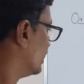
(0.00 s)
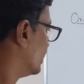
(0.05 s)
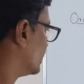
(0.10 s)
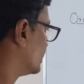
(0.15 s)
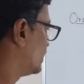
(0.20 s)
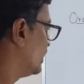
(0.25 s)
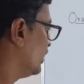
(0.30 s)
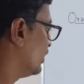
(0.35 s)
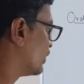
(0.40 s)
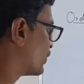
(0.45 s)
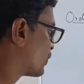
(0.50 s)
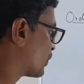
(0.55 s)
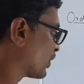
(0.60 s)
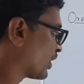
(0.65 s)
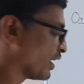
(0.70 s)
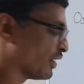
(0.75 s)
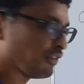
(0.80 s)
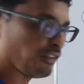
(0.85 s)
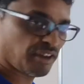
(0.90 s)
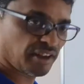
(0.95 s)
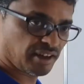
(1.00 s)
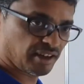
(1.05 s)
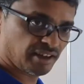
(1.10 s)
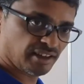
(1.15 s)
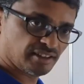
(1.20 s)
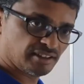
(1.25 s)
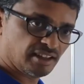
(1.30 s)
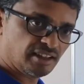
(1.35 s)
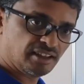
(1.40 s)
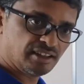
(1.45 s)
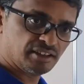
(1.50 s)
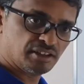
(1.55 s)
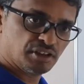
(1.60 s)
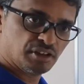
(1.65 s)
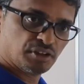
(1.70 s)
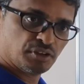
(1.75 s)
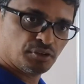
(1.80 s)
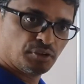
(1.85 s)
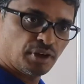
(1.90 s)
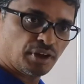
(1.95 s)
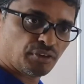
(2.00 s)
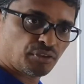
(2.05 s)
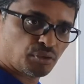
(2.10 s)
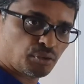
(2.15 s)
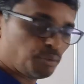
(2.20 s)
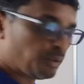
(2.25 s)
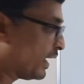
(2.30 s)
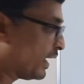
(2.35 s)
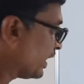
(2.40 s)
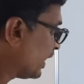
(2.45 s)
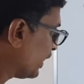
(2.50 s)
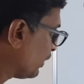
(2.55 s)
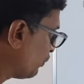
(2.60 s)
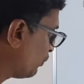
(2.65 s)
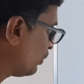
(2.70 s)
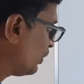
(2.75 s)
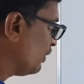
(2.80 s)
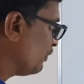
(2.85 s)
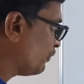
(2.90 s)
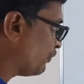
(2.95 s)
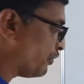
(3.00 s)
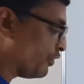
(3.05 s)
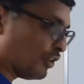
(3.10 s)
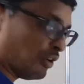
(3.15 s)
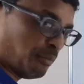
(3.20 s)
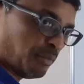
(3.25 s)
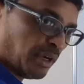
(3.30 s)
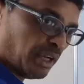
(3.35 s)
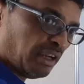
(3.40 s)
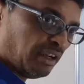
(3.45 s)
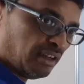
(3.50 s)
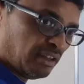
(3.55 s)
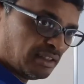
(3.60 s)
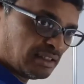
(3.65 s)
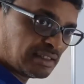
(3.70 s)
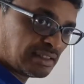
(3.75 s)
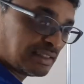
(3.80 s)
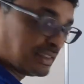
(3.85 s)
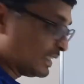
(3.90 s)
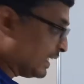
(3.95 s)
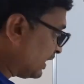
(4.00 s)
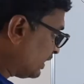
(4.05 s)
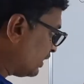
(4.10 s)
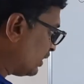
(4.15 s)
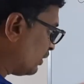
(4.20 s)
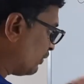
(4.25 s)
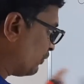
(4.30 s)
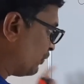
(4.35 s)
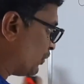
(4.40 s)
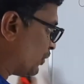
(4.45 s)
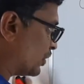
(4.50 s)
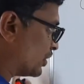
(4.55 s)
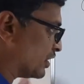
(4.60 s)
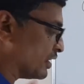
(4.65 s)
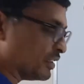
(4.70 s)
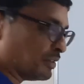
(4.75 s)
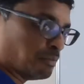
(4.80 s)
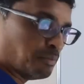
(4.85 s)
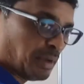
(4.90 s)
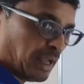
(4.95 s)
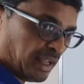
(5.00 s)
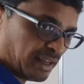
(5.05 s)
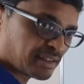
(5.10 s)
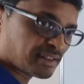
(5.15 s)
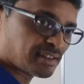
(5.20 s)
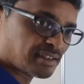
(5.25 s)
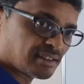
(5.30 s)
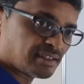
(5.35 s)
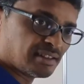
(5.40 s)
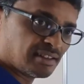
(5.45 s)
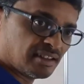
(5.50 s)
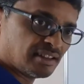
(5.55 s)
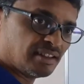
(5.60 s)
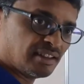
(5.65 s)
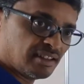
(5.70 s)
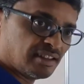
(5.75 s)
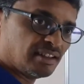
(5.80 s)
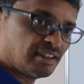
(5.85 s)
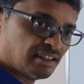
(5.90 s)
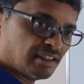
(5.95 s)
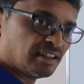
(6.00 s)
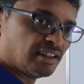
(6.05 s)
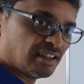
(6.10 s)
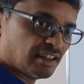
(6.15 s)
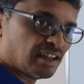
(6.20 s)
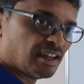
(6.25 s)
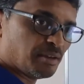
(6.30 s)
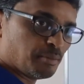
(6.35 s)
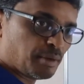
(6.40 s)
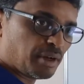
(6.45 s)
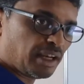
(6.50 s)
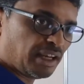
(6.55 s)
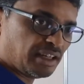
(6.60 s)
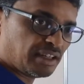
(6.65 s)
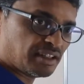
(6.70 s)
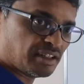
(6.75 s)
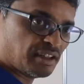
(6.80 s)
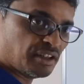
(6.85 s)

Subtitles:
C also can wear anything. Okay, so we actually form a set of ordered pairs. Am I right?